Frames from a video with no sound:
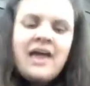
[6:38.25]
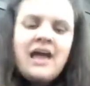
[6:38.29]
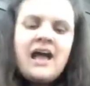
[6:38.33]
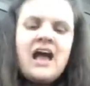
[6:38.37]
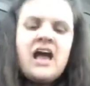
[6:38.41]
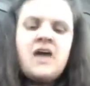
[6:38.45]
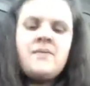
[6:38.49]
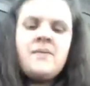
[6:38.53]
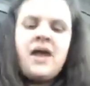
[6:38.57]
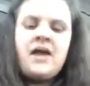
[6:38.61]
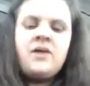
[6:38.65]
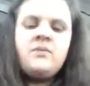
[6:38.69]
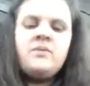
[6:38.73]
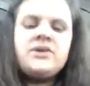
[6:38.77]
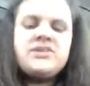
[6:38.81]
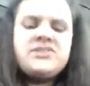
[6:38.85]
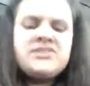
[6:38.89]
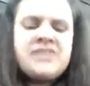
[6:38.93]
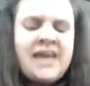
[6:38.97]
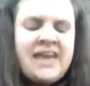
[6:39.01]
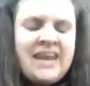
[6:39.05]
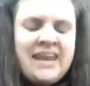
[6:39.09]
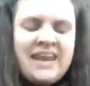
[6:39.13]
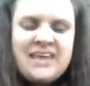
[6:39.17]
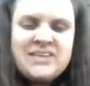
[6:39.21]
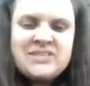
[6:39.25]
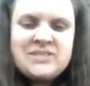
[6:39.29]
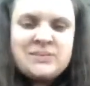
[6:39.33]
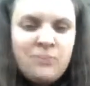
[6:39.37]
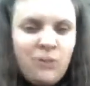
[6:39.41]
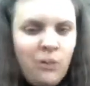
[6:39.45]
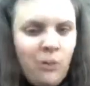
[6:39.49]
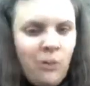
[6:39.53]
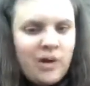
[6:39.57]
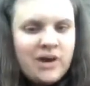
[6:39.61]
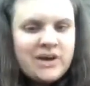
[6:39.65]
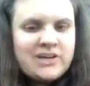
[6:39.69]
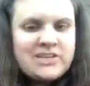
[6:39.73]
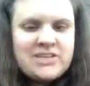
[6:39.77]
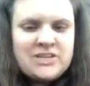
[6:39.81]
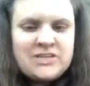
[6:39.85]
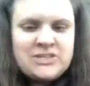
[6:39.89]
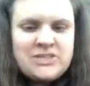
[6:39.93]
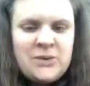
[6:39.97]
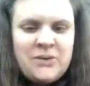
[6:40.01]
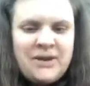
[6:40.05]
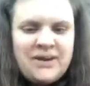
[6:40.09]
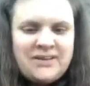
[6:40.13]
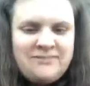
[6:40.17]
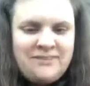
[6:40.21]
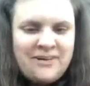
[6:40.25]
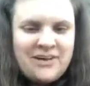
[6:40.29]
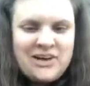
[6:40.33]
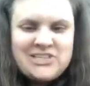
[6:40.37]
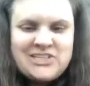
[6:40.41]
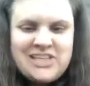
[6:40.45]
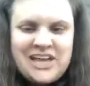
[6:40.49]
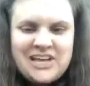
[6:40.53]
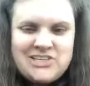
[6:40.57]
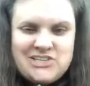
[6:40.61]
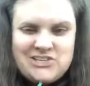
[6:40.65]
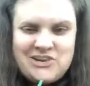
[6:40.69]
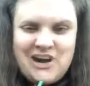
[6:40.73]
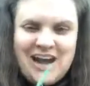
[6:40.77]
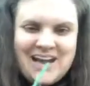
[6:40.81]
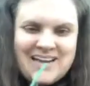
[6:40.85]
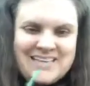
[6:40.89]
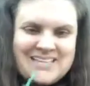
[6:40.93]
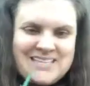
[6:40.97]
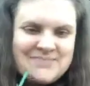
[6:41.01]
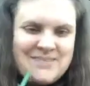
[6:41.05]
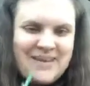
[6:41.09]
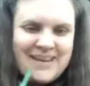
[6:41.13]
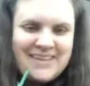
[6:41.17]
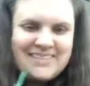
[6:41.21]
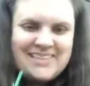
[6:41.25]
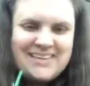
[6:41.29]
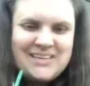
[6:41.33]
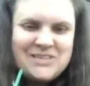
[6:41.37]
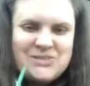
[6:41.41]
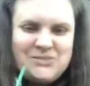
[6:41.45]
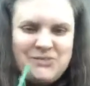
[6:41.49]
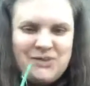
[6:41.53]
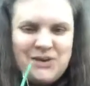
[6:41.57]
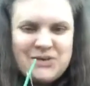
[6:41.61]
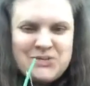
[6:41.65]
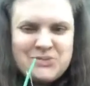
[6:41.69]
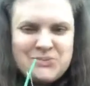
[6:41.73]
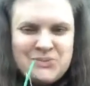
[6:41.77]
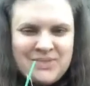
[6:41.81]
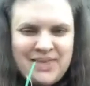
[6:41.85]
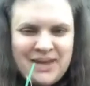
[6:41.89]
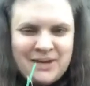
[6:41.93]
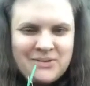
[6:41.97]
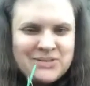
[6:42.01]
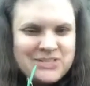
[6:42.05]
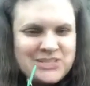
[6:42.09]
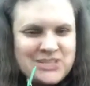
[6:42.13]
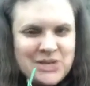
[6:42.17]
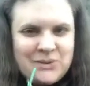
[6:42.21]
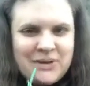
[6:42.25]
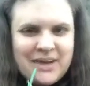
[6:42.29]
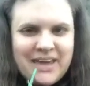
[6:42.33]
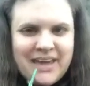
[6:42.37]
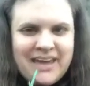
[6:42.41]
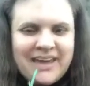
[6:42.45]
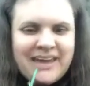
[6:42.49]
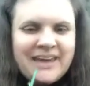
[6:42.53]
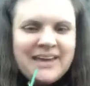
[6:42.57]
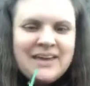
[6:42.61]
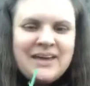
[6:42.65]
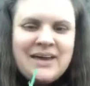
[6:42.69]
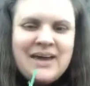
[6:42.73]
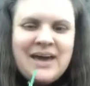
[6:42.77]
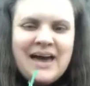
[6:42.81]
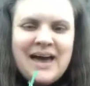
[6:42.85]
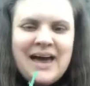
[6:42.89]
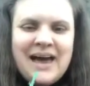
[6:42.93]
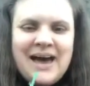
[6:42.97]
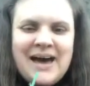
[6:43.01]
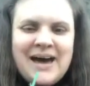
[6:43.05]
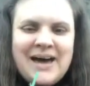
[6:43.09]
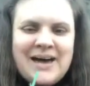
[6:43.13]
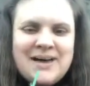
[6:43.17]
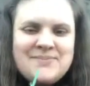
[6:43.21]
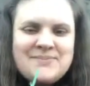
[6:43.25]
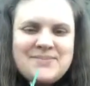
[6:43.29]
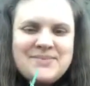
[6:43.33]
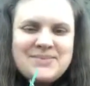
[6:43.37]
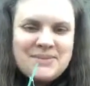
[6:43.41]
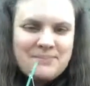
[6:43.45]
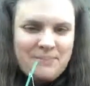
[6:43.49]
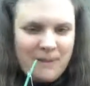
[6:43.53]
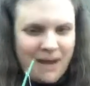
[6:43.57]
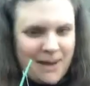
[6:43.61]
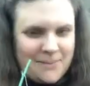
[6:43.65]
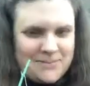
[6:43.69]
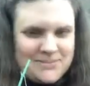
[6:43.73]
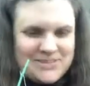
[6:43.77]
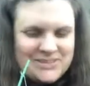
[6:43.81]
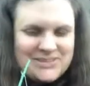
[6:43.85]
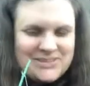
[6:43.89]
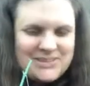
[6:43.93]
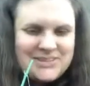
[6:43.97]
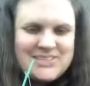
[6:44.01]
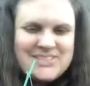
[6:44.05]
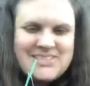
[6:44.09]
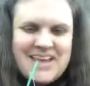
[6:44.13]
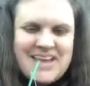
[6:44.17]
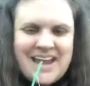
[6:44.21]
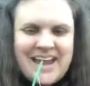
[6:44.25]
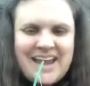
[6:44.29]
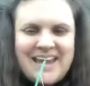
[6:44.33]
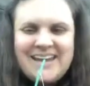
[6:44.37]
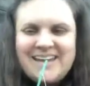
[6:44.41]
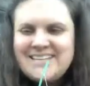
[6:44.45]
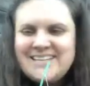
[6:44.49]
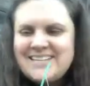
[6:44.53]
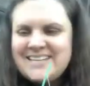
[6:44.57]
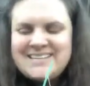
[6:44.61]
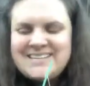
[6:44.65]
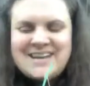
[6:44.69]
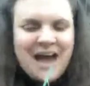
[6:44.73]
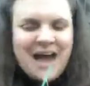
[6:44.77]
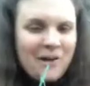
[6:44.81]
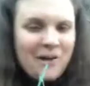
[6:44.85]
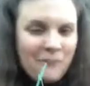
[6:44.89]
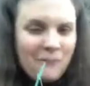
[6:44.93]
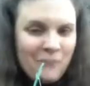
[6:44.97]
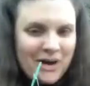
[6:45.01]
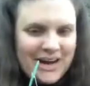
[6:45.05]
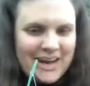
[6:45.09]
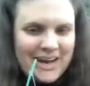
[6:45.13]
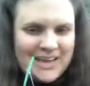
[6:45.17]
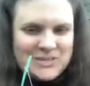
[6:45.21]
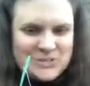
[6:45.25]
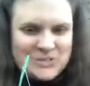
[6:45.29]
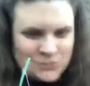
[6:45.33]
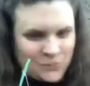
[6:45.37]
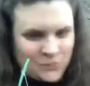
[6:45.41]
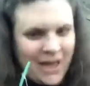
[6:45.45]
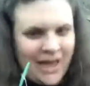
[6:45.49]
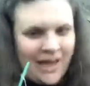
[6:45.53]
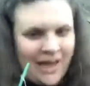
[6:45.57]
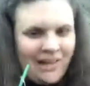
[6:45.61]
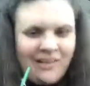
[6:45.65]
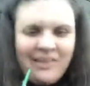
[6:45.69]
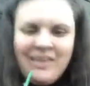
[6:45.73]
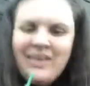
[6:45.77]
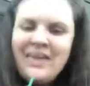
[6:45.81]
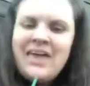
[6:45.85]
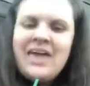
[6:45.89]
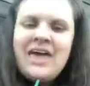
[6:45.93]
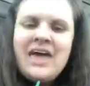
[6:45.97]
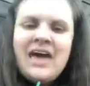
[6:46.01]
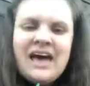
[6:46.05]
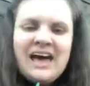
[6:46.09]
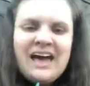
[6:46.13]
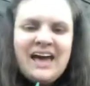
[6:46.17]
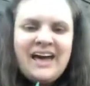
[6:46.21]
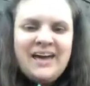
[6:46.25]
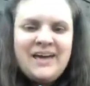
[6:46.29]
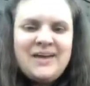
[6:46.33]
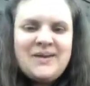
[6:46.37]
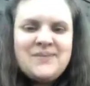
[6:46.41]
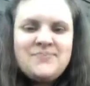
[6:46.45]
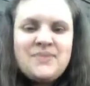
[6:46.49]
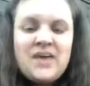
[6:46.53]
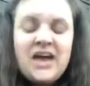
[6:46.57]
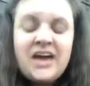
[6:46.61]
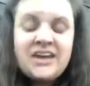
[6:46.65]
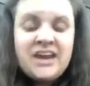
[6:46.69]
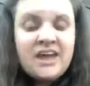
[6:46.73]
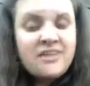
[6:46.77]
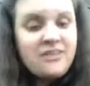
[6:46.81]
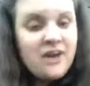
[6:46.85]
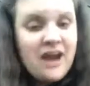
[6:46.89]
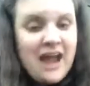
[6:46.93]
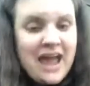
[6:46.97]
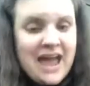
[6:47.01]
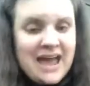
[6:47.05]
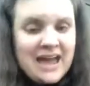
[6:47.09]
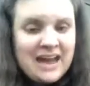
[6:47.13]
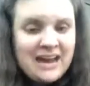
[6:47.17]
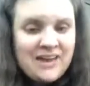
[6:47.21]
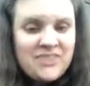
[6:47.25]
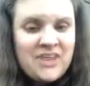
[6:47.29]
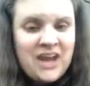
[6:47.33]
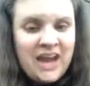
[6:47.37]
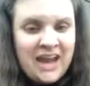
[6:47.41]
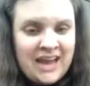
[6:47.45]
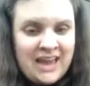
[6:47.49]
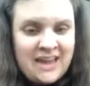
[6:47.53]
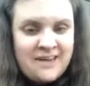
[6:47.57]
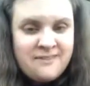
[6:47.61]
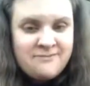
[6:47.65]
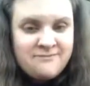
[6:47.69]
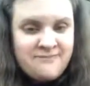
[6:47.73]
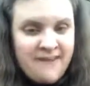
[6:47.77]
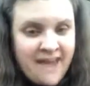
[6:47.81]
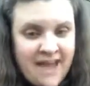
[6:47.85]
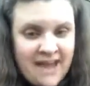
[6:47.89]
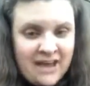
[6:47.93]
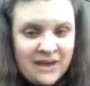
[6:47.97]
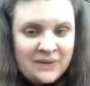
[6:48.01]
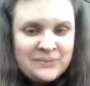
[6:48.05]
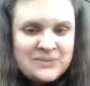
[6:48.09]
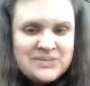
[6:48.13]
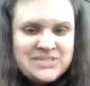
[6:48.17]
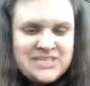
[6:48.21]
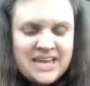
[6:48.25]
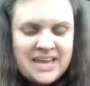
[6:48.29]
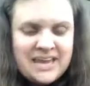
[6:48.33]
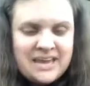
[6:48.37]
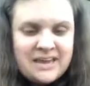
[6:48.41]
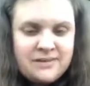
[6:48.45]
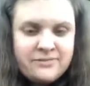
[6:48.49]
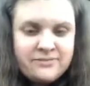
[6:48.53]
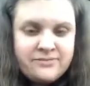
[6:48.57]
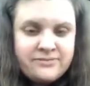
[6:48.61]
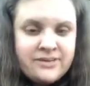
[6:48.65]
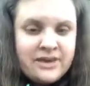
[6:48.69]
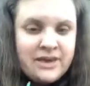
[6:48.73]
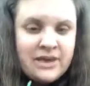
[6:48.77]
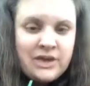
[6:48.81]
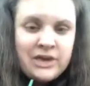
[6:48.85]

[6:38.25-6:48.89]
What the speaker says: I will say it is important to soak it first. I tried to make these first without soaking the popsicle stick, and it did not work as well. Another hack that I have found, if